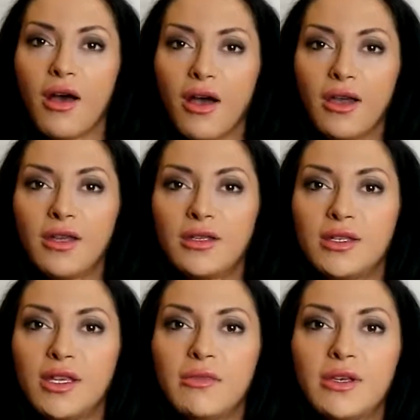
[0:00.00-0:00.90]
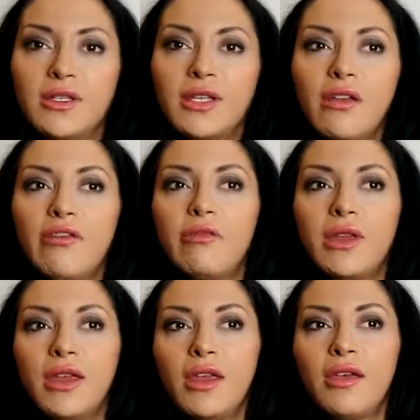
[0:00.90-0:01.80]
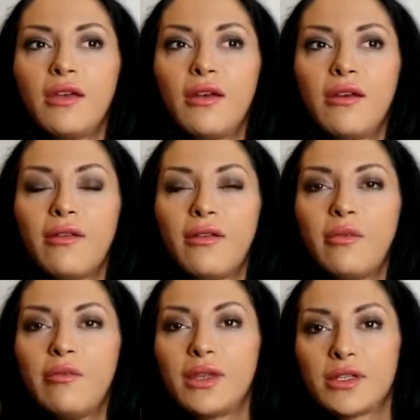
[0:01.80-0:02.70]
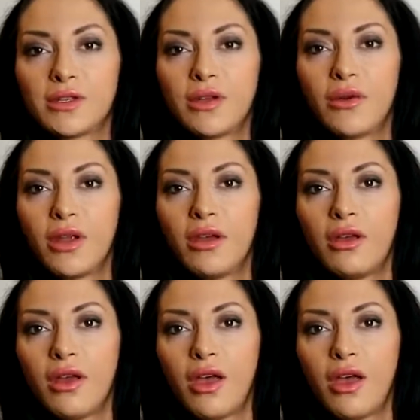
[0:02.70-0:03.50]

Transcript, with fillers: I see myself being a business owner,